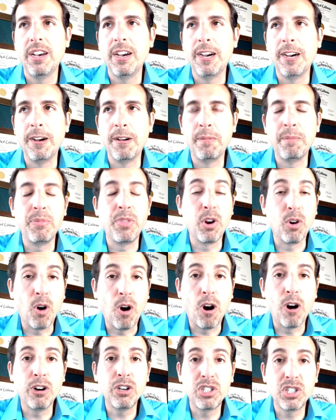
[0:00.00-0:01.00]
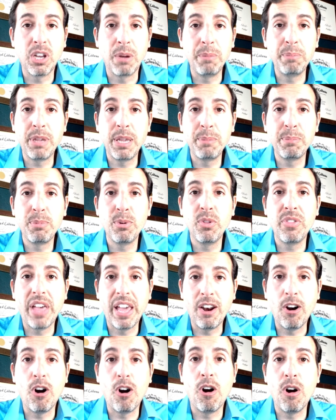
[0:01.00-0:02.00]
Um, there are some people
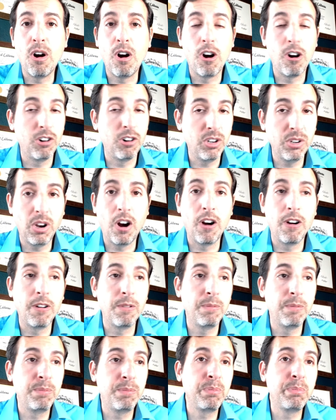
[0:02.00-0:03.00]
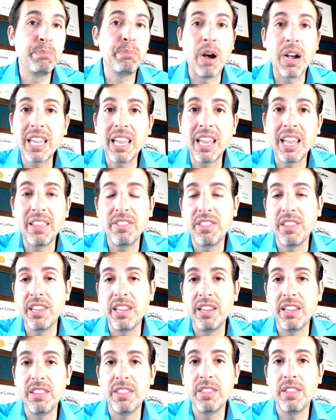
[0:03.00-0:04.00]
that are, are bucking
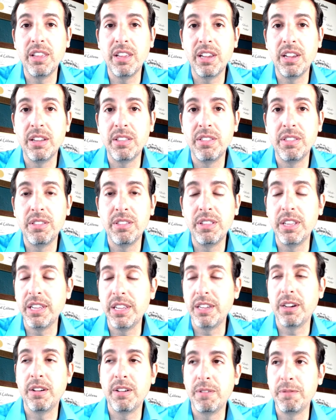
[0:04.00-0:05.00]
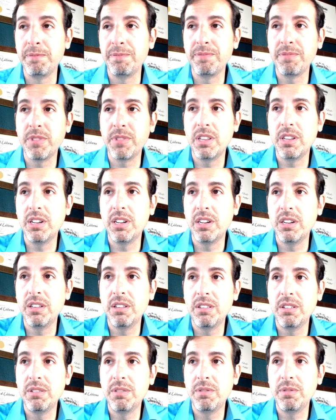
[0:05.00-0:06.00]
the, the, the, um, uh,
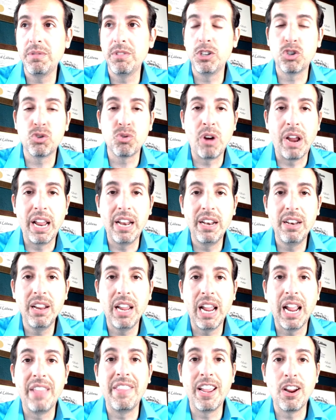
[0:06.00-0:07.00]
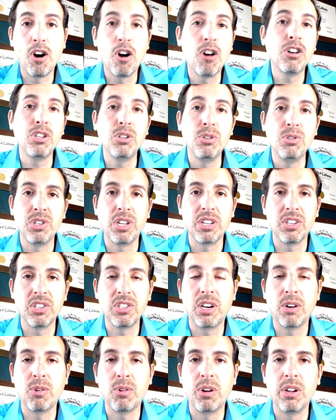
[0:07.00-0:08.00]
the trend, and they are using
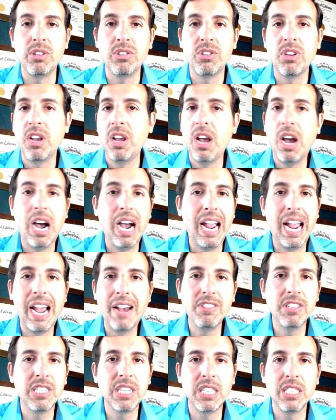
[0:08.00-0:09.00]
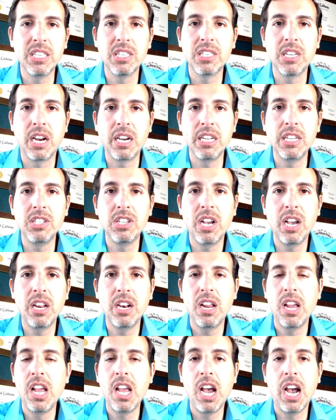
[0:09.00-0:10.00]
steroids. I haven't seen the studies
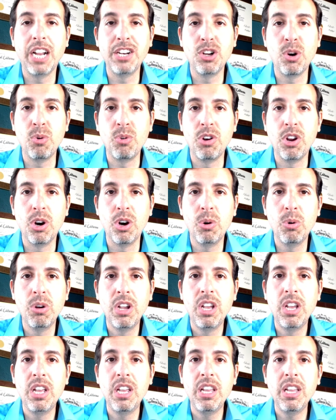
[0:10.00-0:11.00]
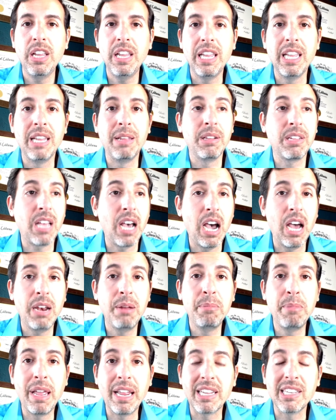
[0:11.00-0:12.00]
yet. I don't know. It
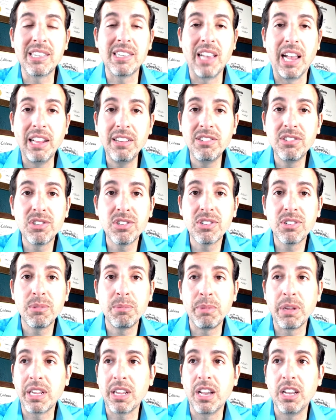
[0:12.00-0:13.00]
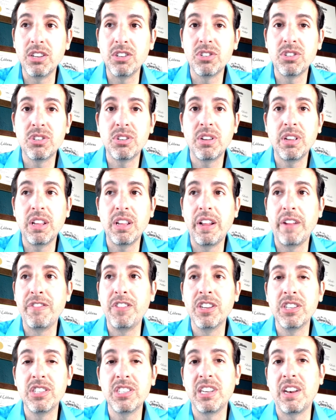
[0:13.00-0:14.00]
kind of makes sense, because
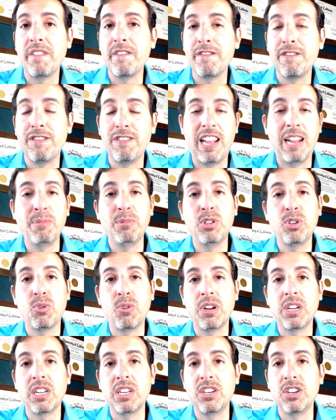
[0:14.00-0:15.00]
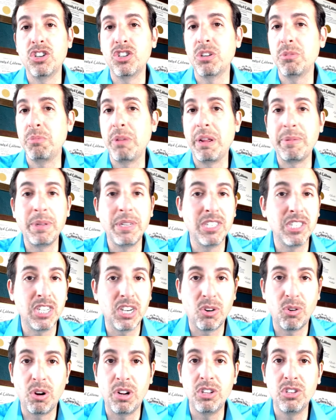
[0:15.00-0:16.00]
if this is an inflammatory condition, maybe
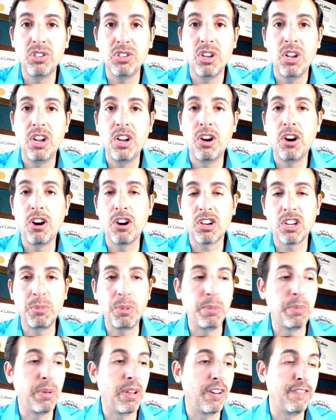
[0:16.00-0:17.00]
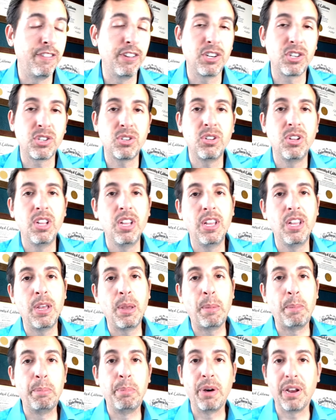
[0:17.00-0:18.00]
steroids are going to be beneficial.
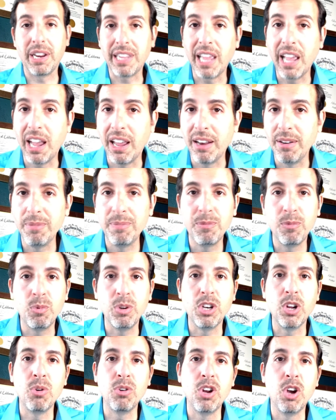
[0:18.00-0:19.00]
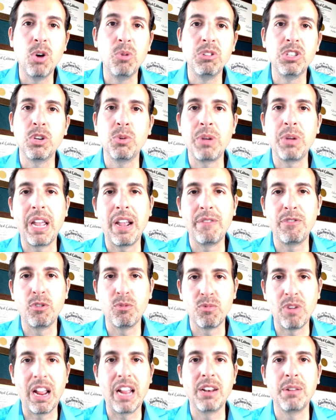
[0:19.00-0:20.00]
But again, we don't know until we have
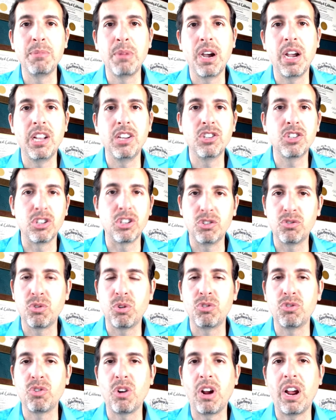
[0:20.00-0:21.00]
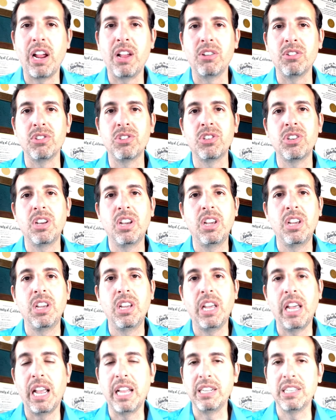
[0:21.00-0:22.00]
the randomized controlled trials
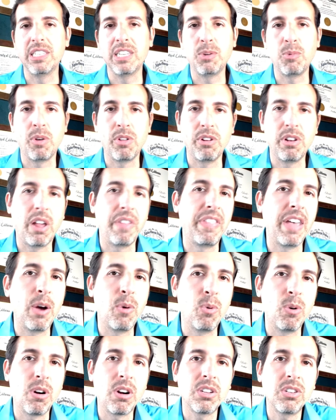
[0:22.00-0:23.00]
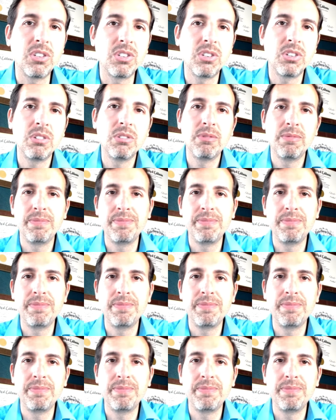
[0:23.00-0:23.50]
and see whether or not that works.